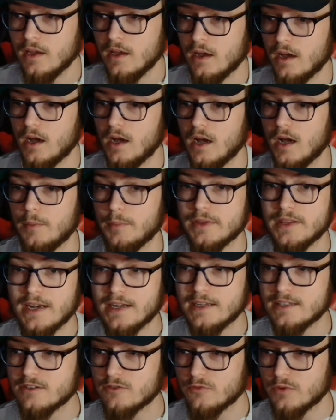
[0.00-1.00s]
but that
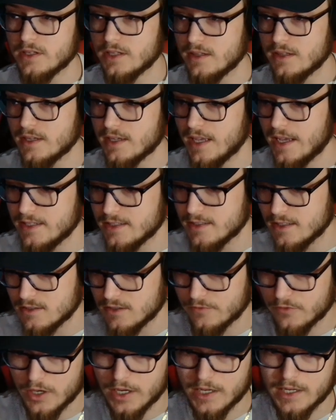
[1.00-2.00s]
isn't really the case as
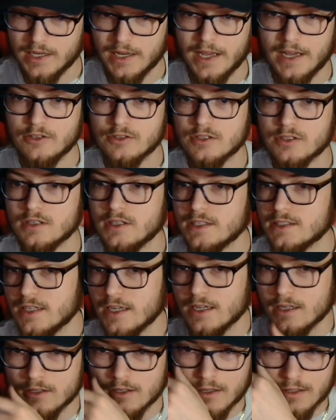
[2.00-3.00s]
of right now. So let's
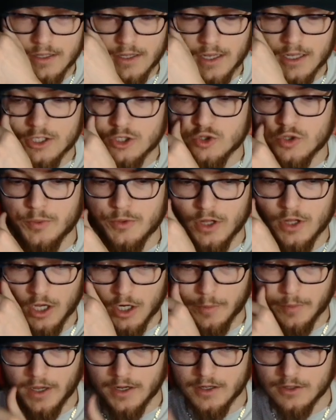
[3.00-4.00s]
take a look at the
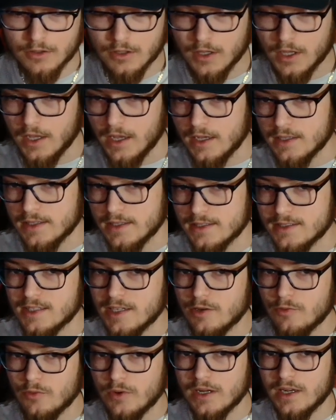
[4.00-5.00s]
HRRR model and let's
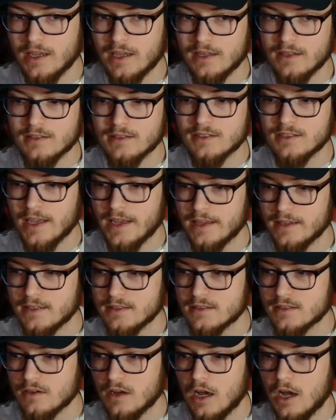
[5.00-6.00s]
see what it
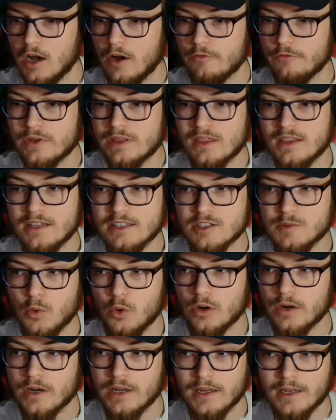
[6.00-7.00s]
says with this
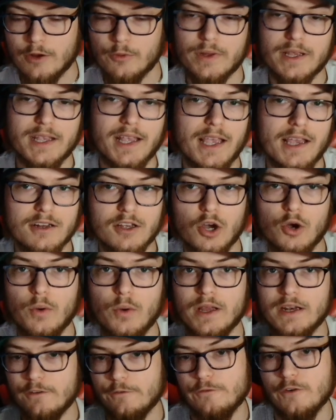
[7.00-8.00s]
morning. Now we can't go
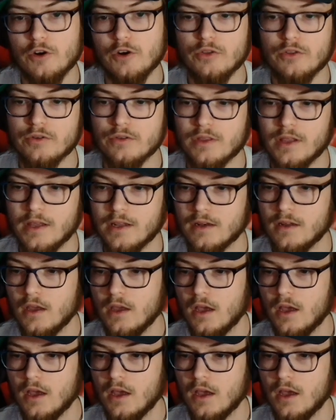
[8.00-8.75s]
any further than